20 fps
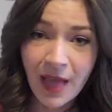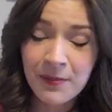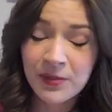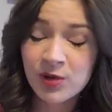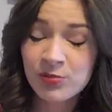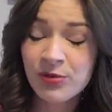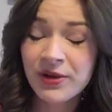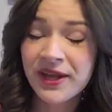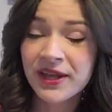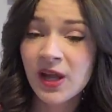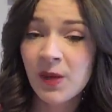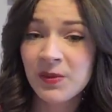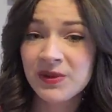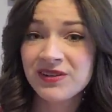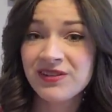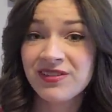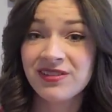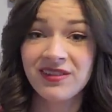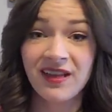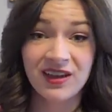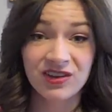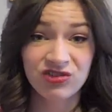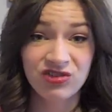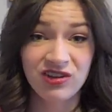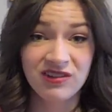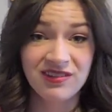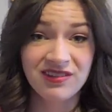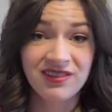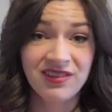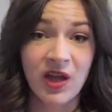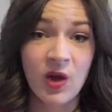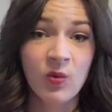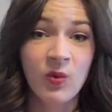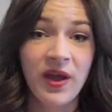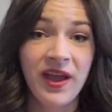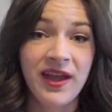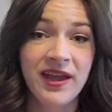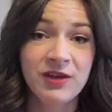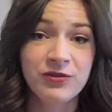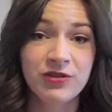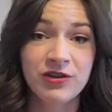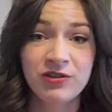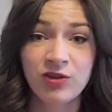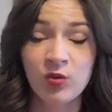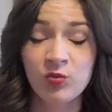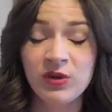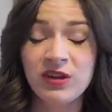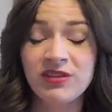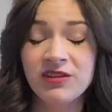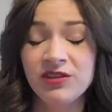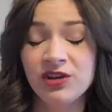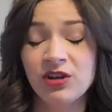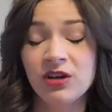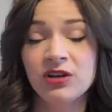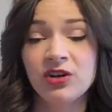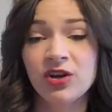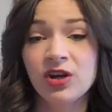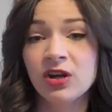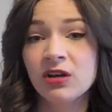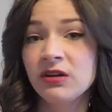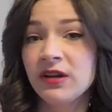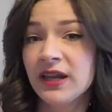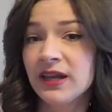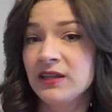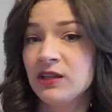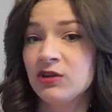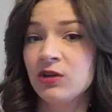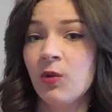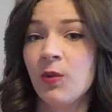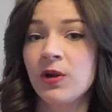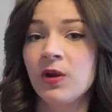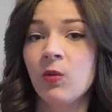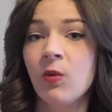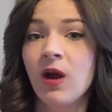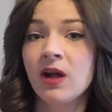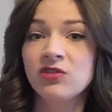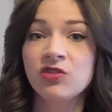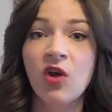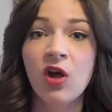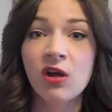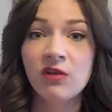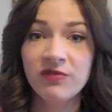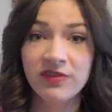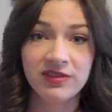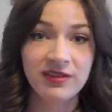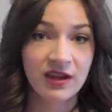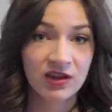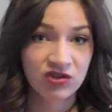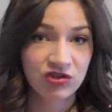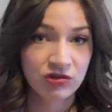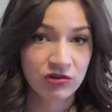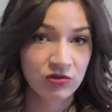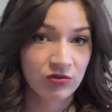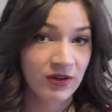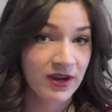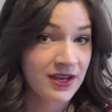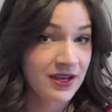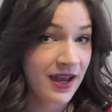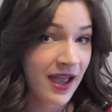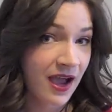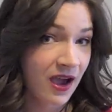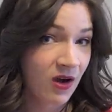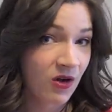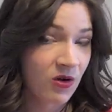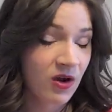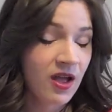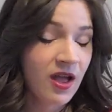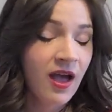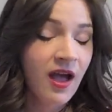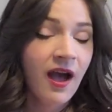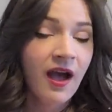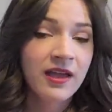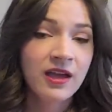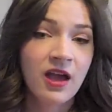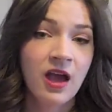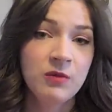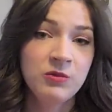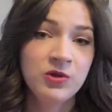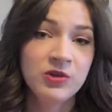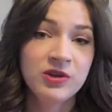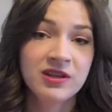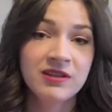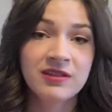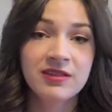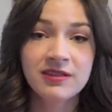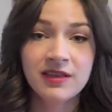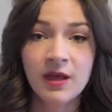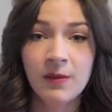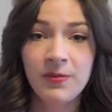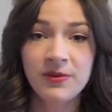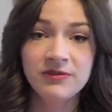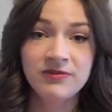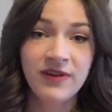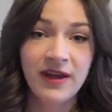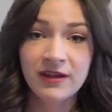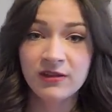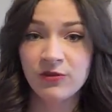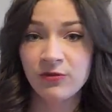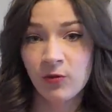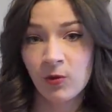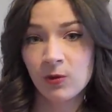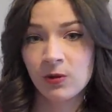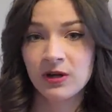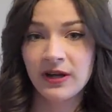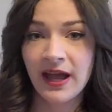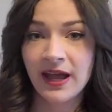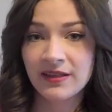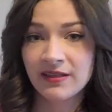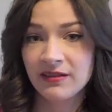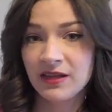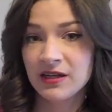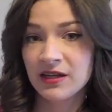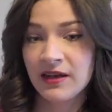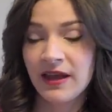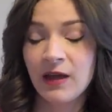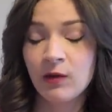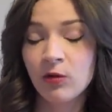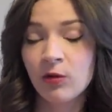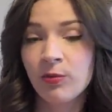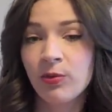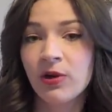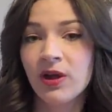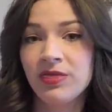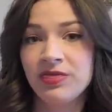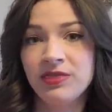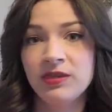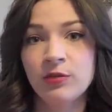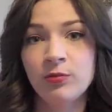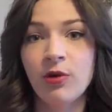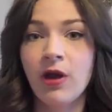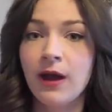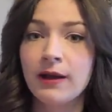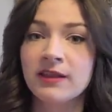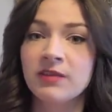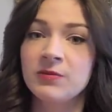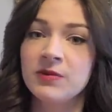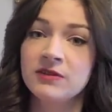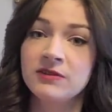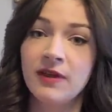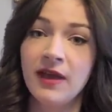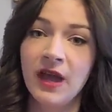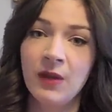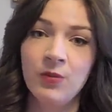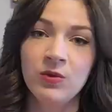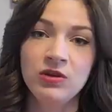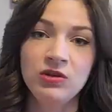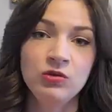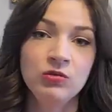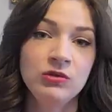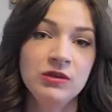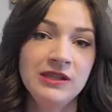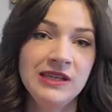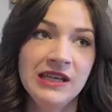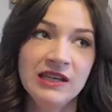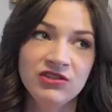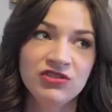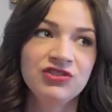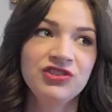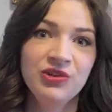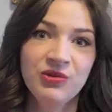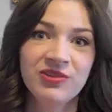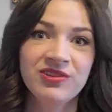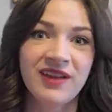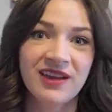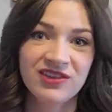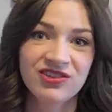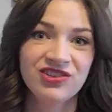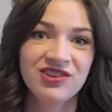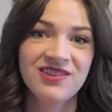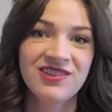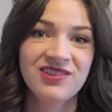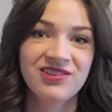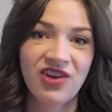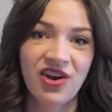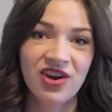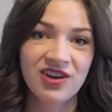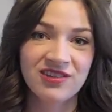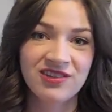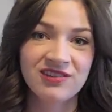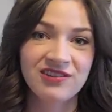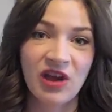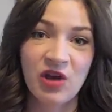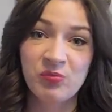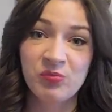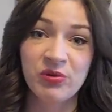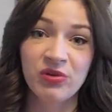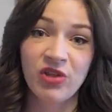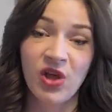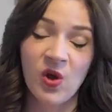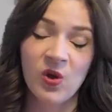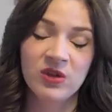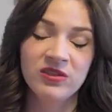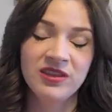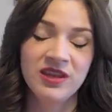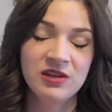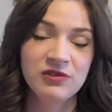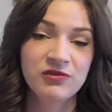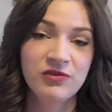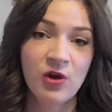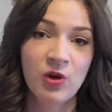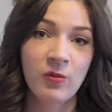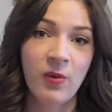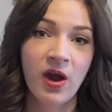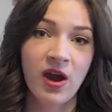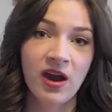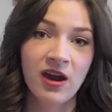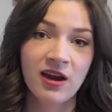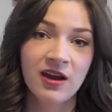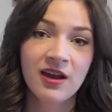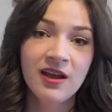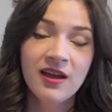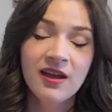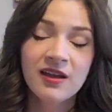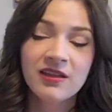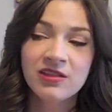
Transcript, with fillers: I'm going to break it up into sections. That way, if for some reason you're in a hurry and you don't want to watch all the sections right now, you can skip and fast forward as needed. I will put the approximate time when each new section starts down below in the info bar.